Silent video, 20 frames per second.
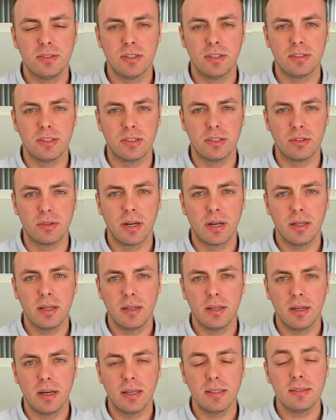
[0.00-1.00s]
is Justin Gray,
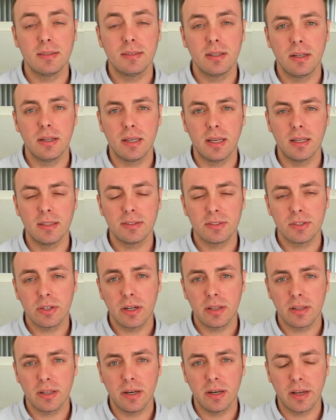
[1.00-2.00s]
and I study
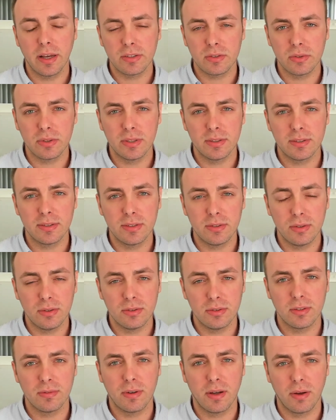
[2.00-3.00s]
cancer at the National
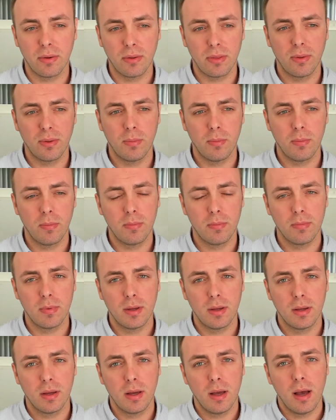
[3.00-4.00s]
Institutes of Health.
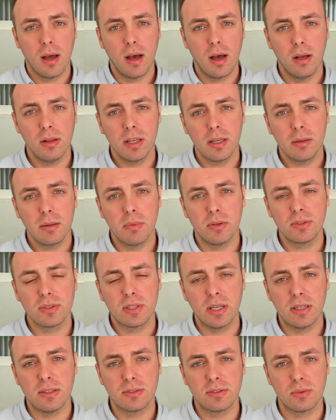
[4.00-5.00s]
Unlike
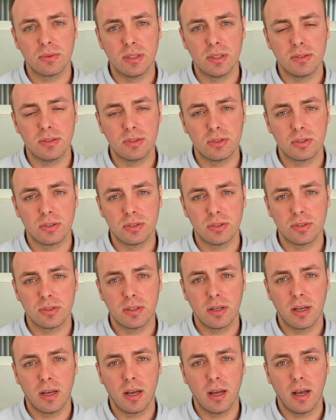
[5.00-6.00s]
most cancer
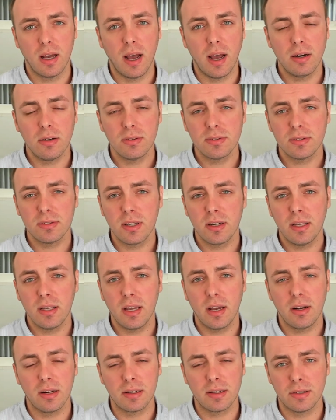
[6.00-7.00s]
researchers, I don't study
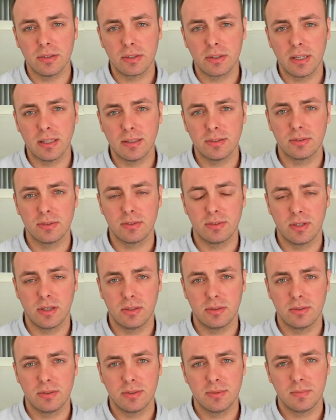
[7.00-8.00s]
how to kill cancer
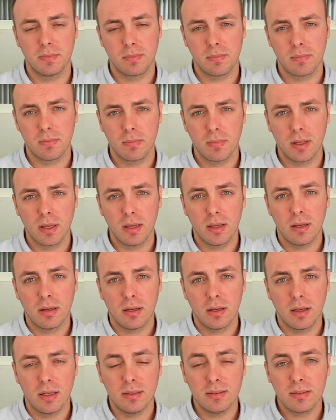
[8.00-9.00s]
cells.
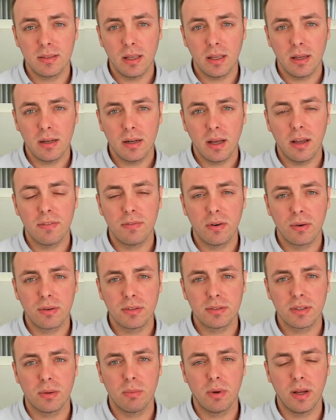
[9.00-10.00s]
Instead, I
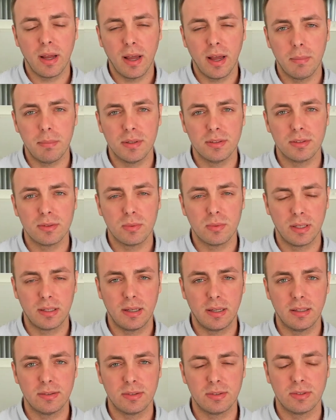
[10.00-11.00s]
focus on what happens when a
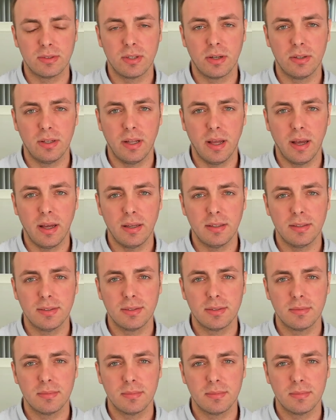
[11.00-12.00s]
cancer cell
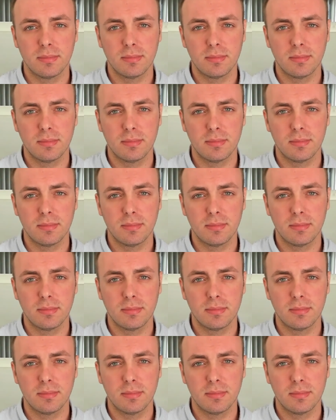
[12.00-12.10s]
dies.